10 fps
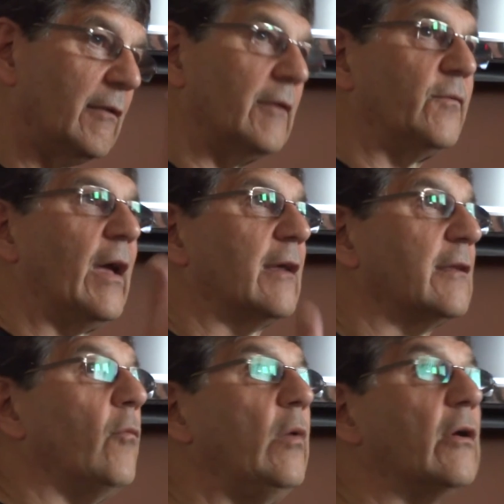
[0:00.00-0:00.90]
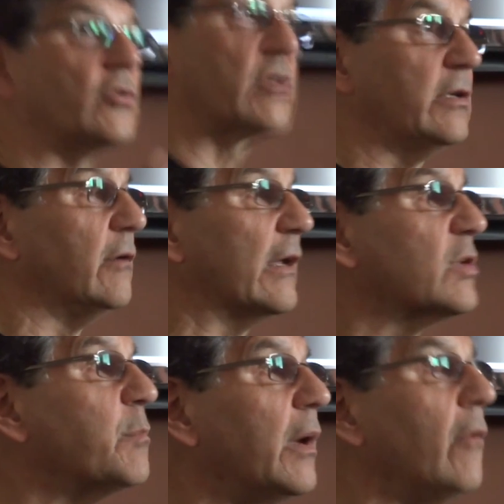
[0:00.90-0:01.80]
the fact that we are still
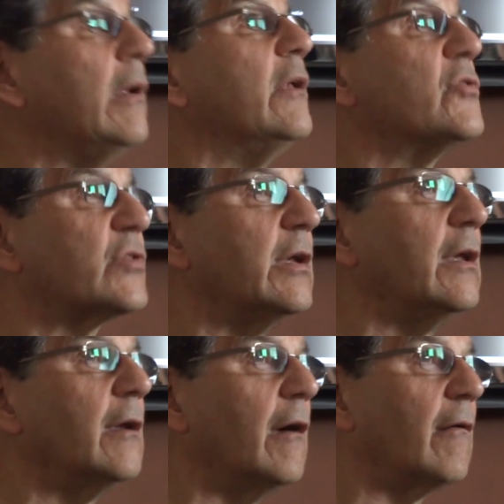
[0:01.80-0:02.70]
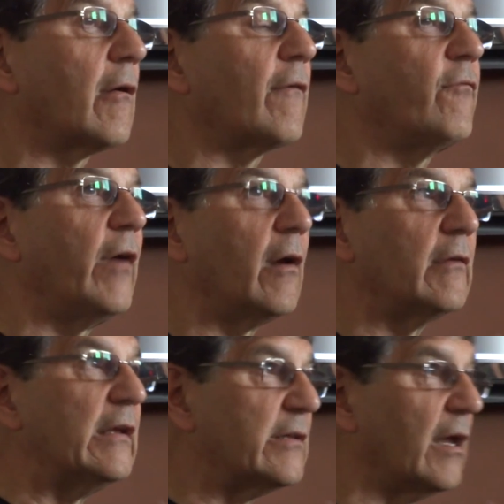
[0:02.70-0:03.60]
experiencing a fairly